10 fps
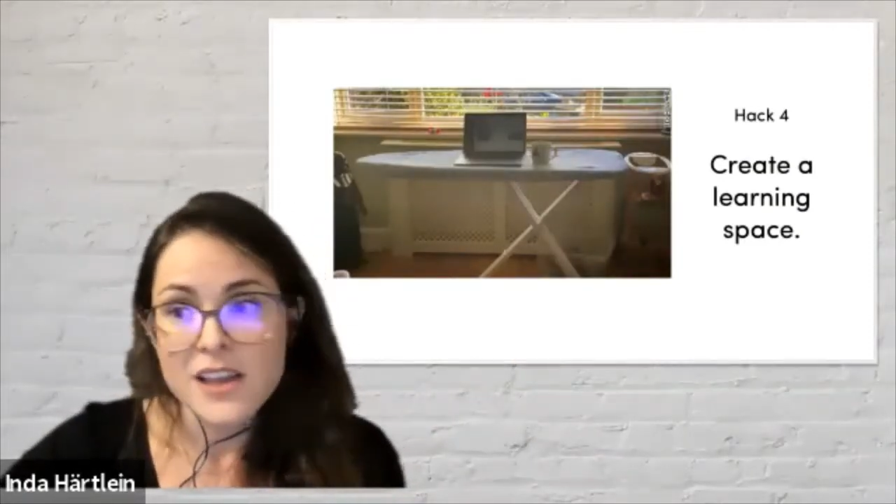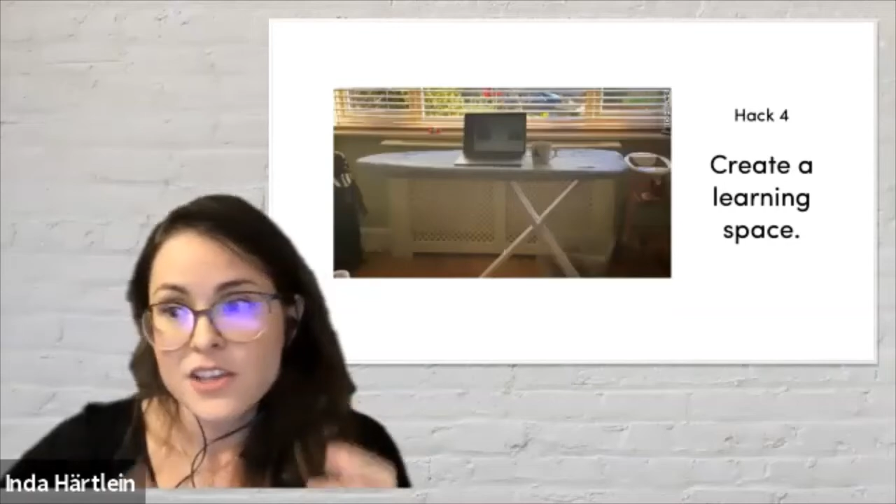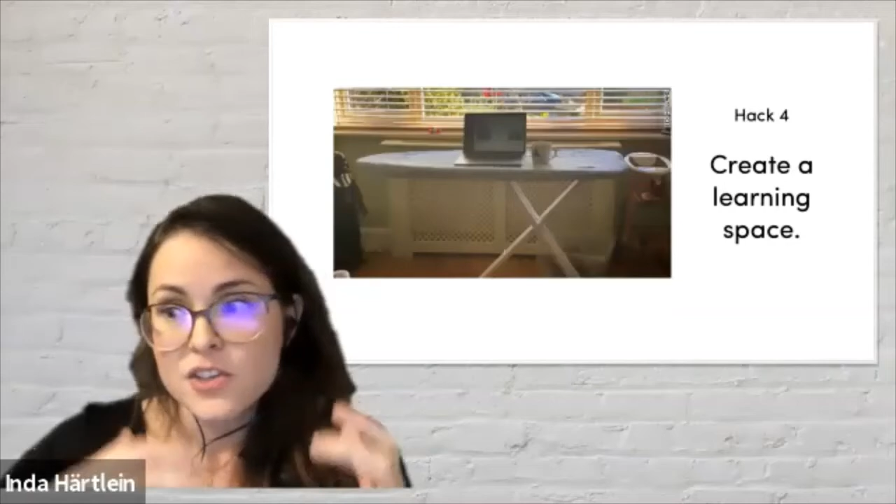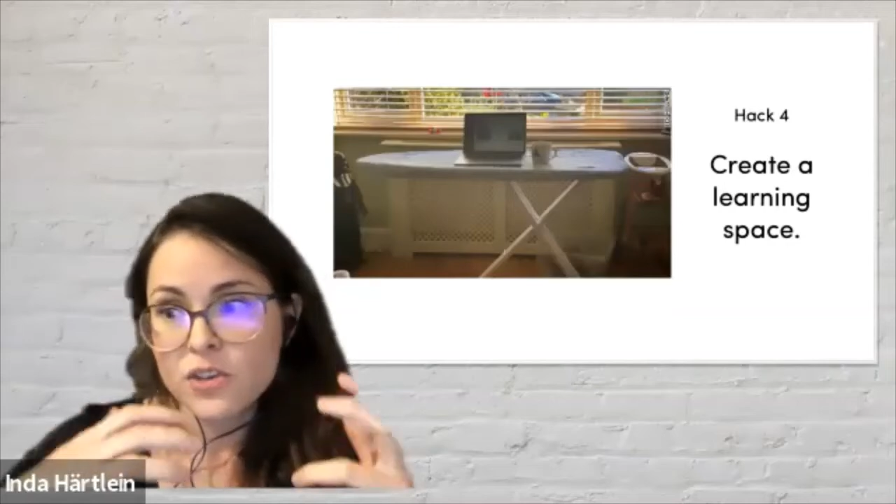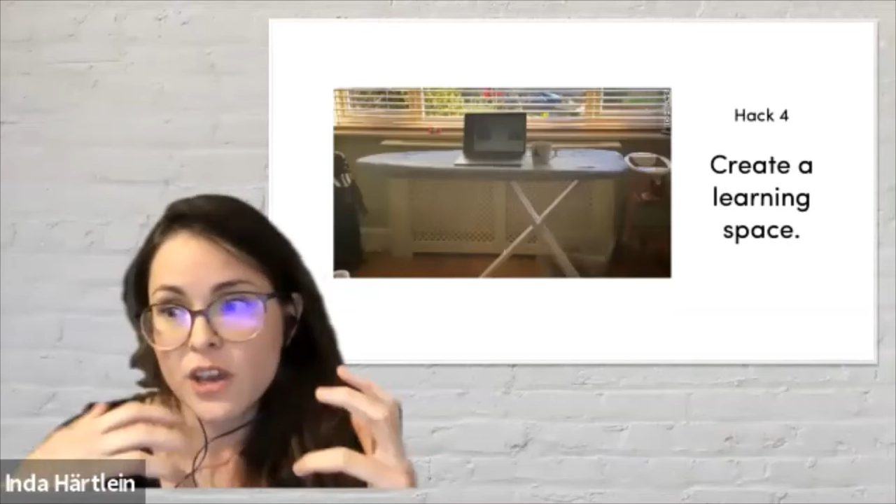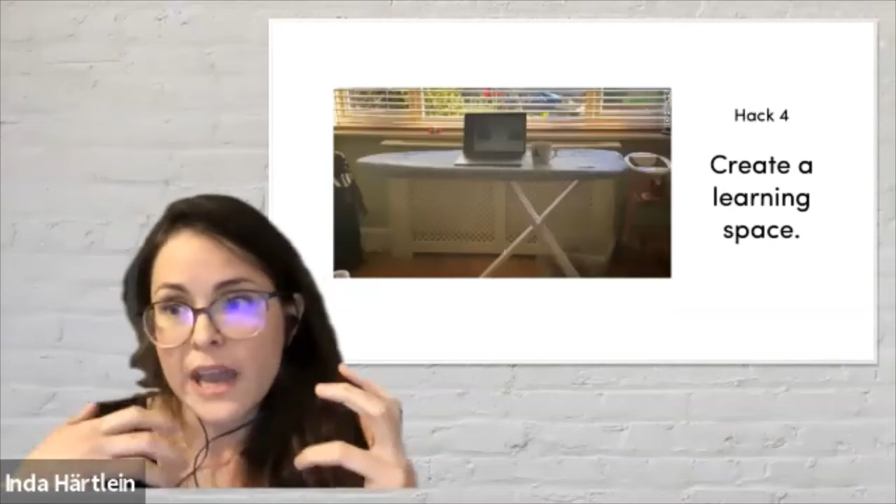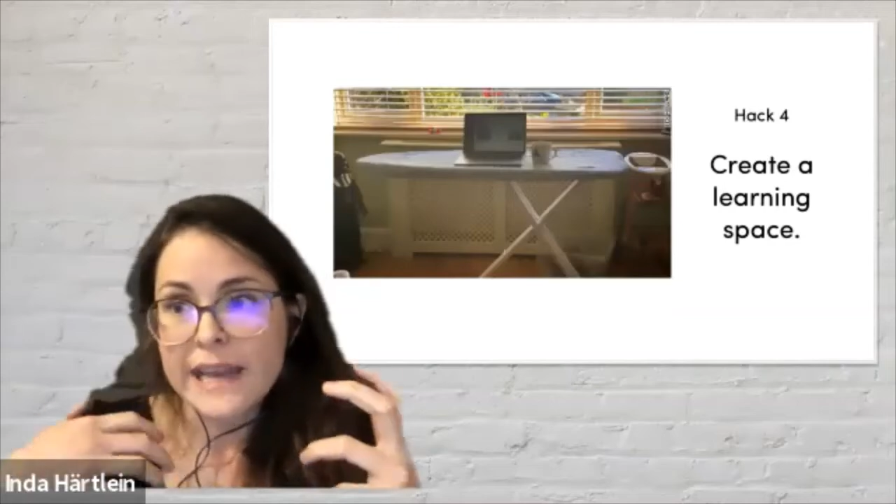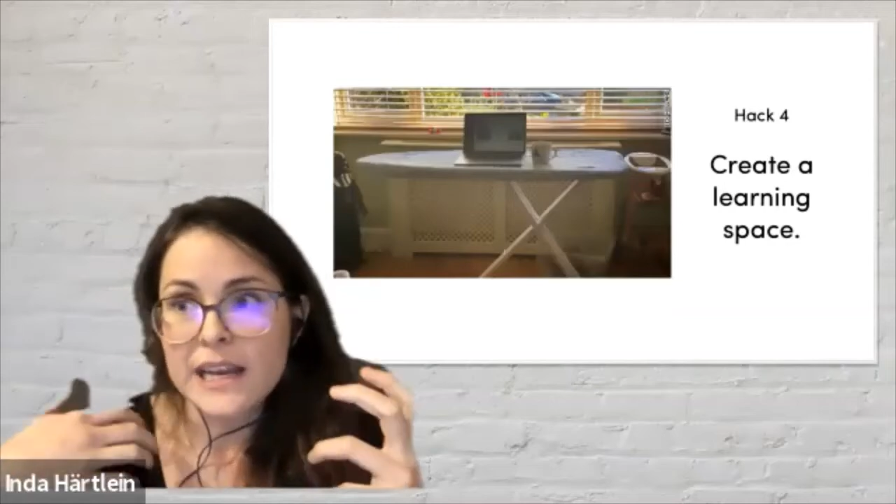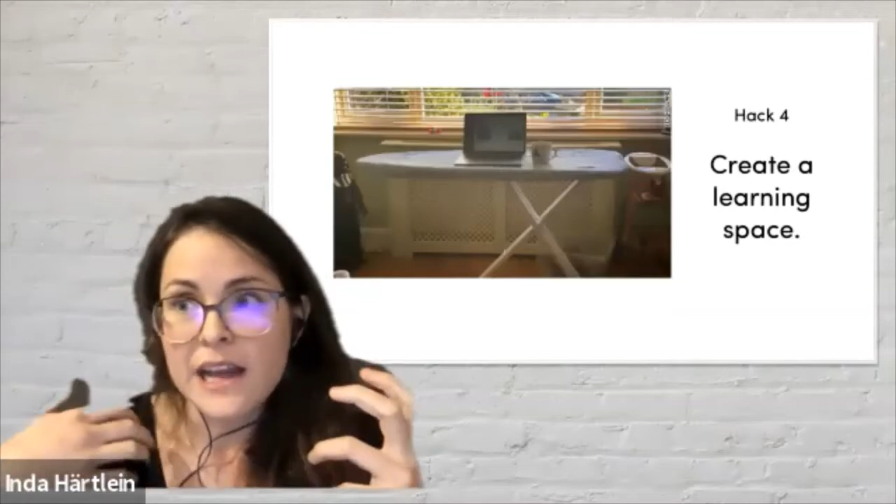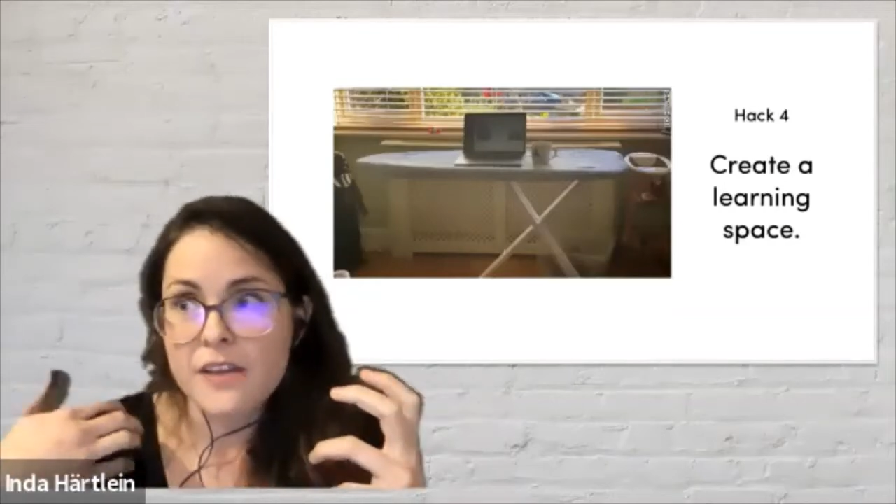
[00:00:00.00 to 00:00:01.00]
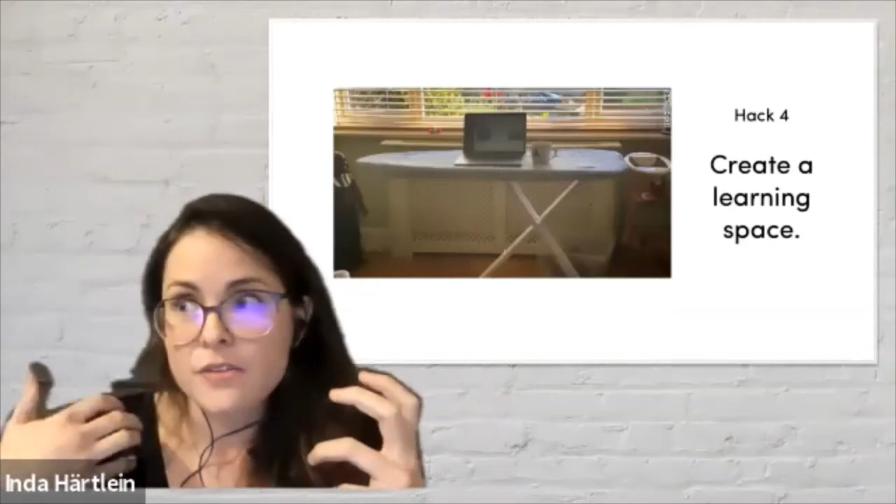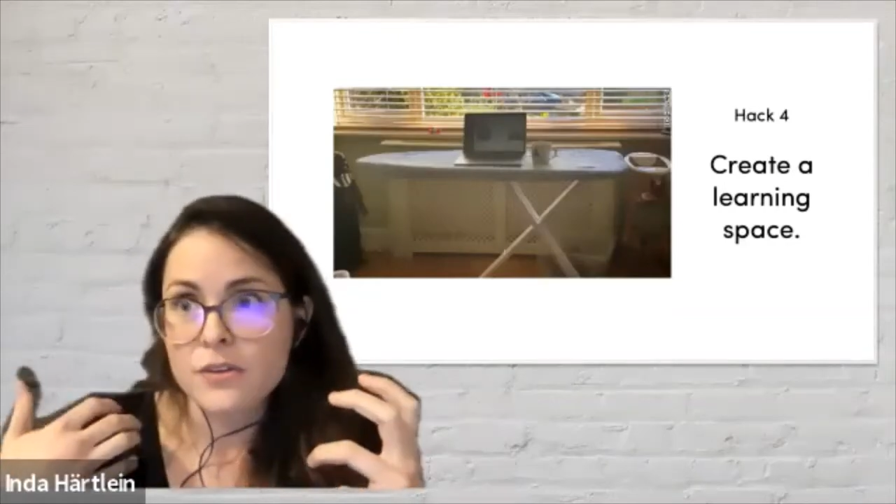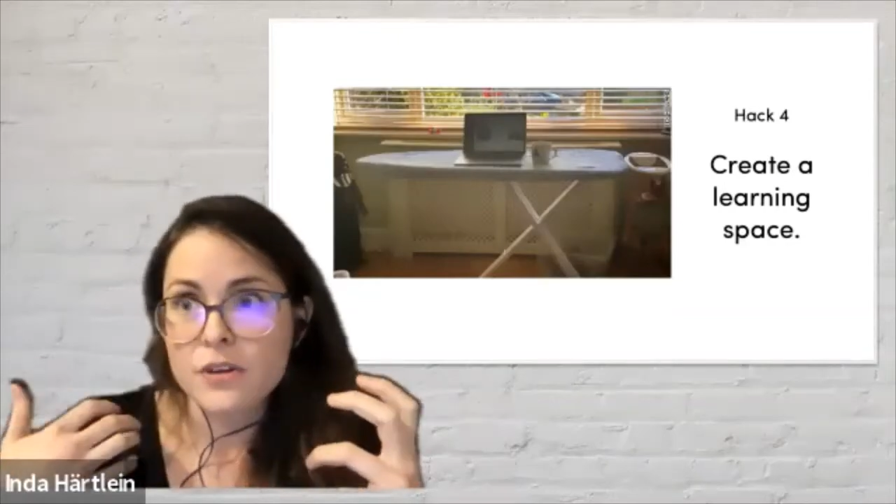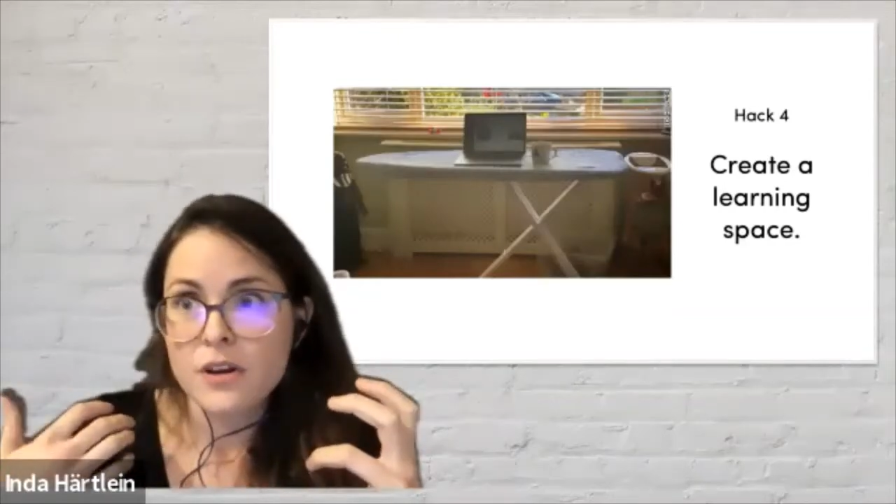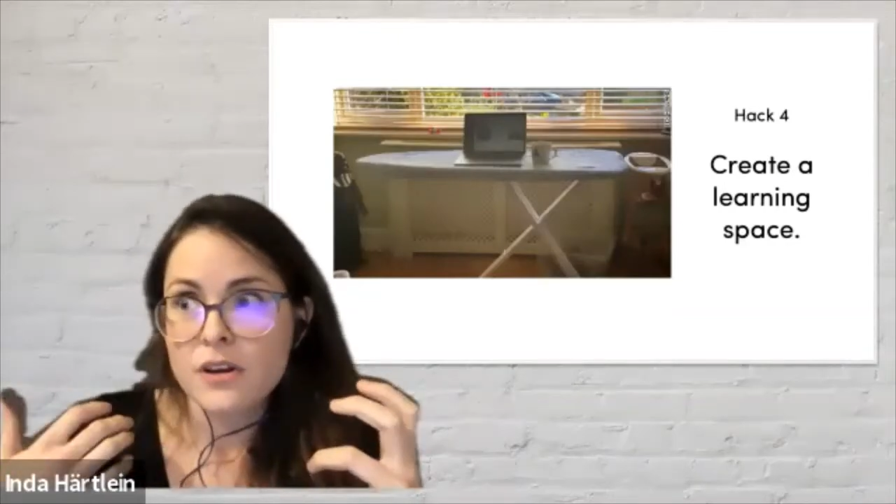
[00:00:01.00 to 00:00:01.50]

you can either